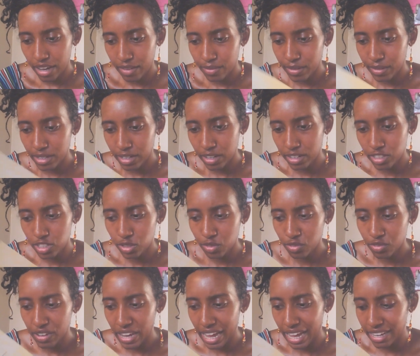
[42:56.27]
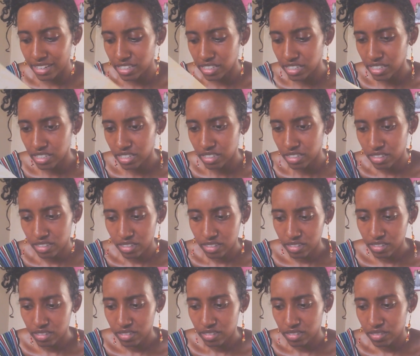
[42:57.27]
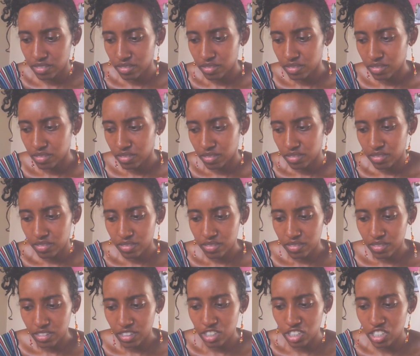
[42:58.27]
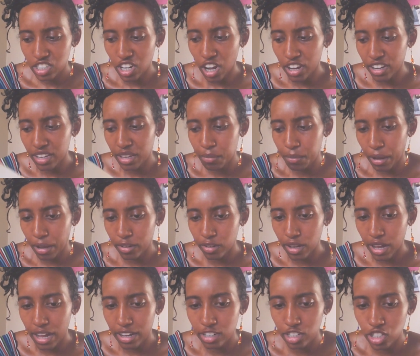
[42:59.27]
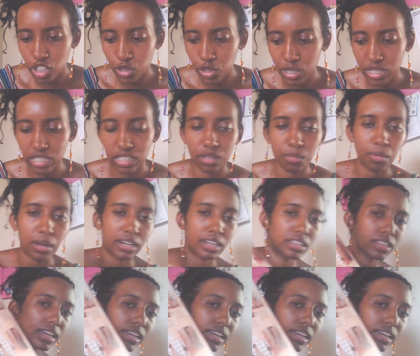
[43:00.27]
I went on too fast. They're just talking about how to treat somebody.